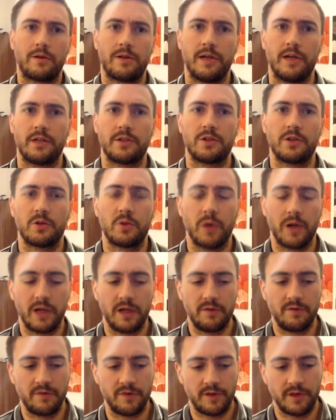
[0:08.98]
Okay, so
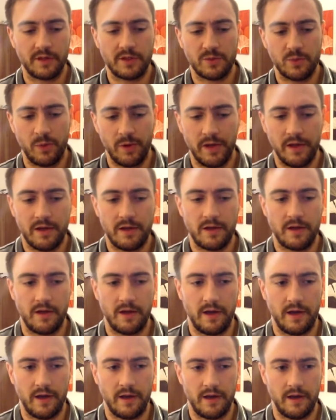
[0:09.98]
quickly for this week.
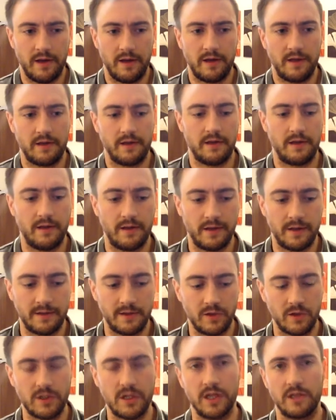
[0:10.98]

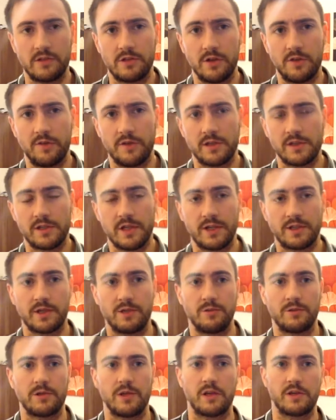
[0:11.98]
Okay, so for this
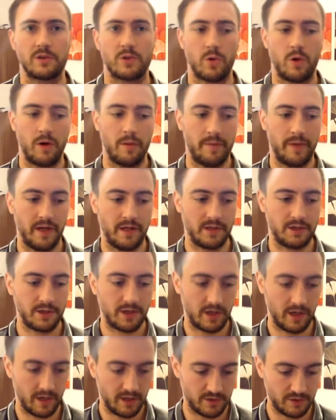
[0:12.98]
session, it was a squat and
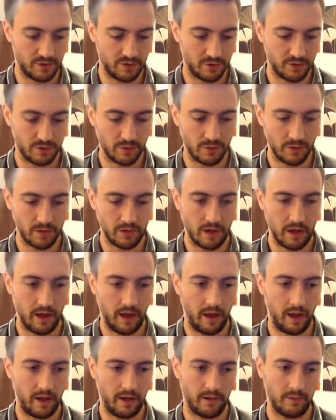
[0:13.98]
bench as usual.
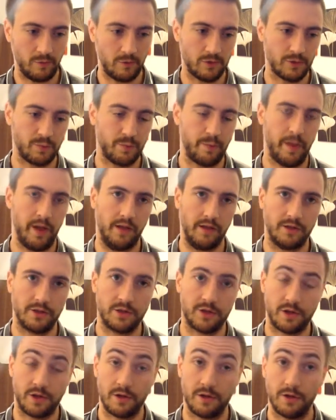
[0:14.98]
It was
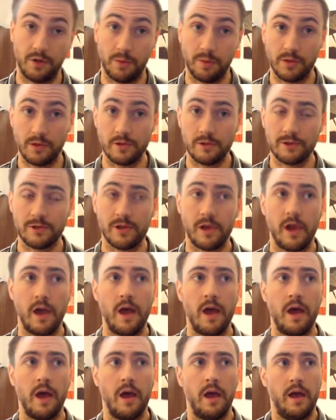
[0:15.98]
bench doubles.
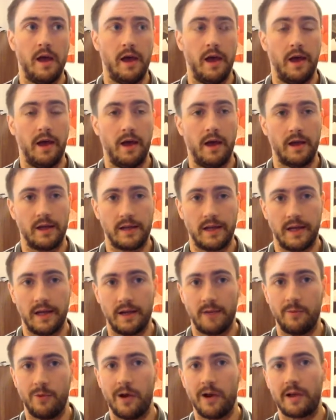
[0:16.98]
Again,
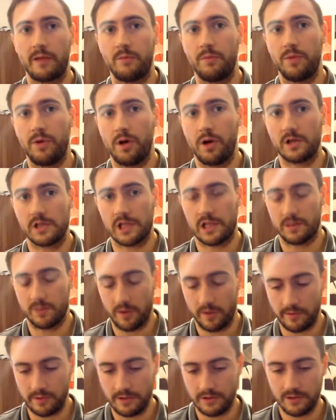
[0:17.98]
I'm working pause at the
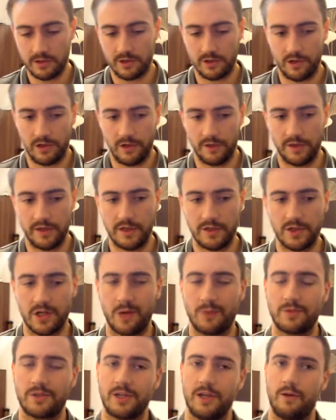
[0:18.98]
moment. So the
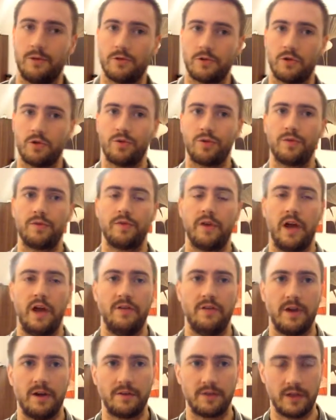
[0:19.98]
top set was
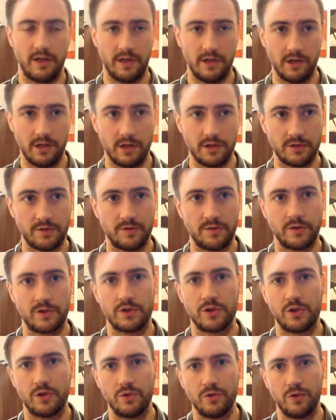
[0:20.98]
135 kilos for
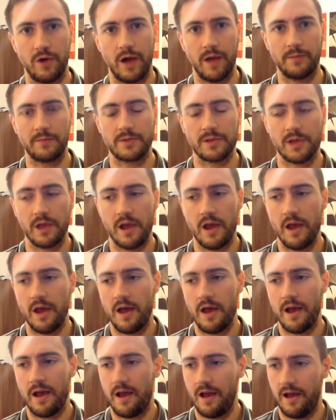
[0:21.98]
two reps.
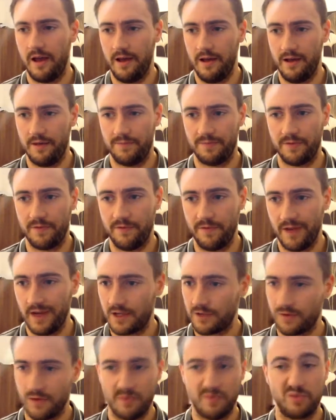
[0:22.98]
The
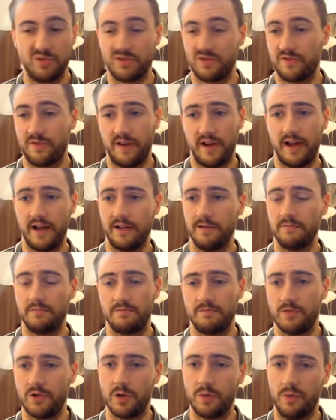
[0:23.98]
first rep was fine,
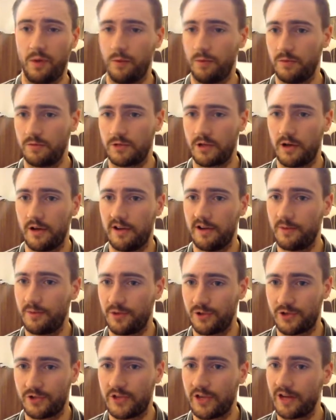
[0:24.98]
no problems at all.
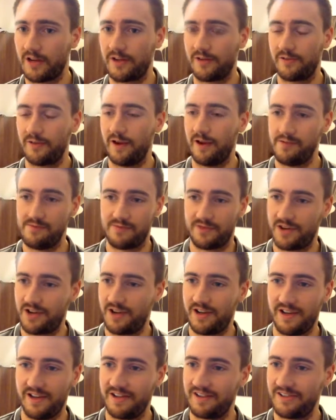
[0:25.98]
But the second rep,
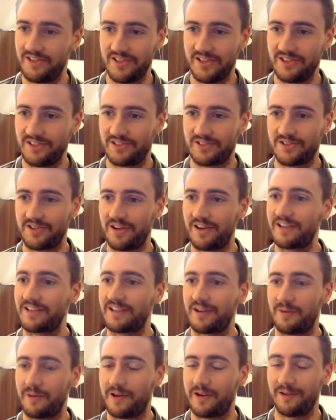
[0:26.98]
Jesus
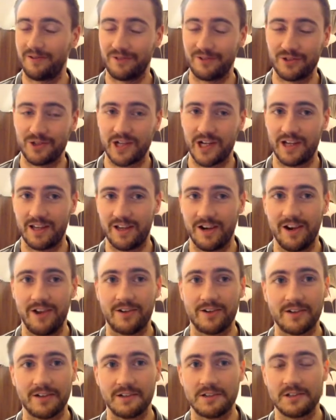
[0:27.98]
Christ, I mean, it was just like the
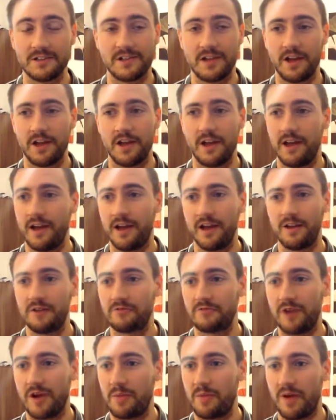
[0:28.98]
longest
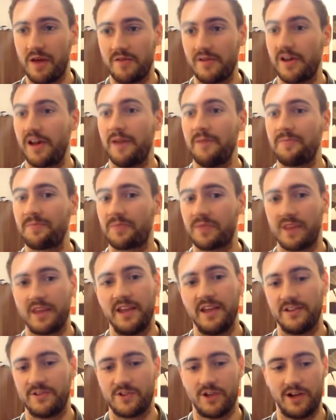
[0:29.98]
rep ever.
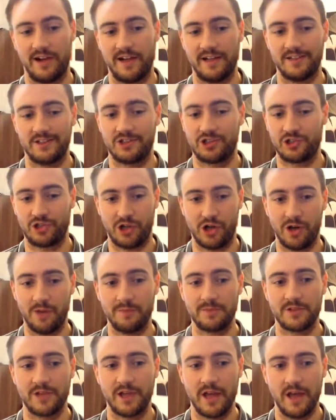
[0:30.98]
It sort of like
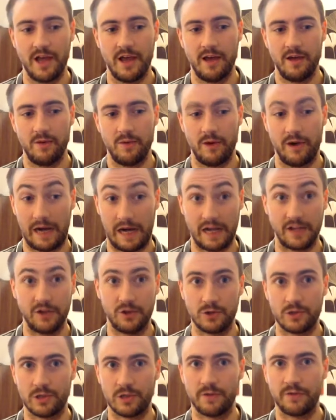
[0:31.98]
stopped where I
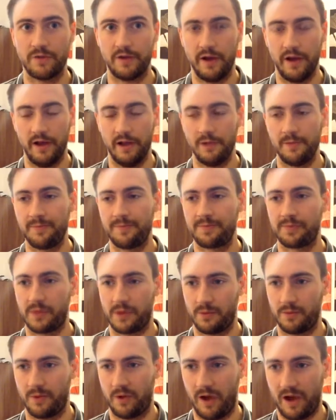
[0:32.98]
usually fail,
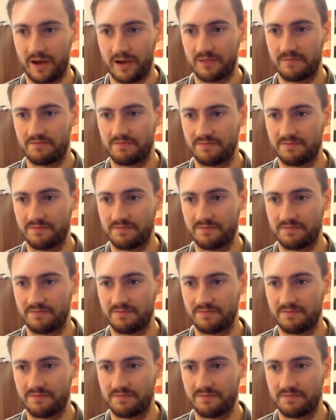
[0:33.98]
but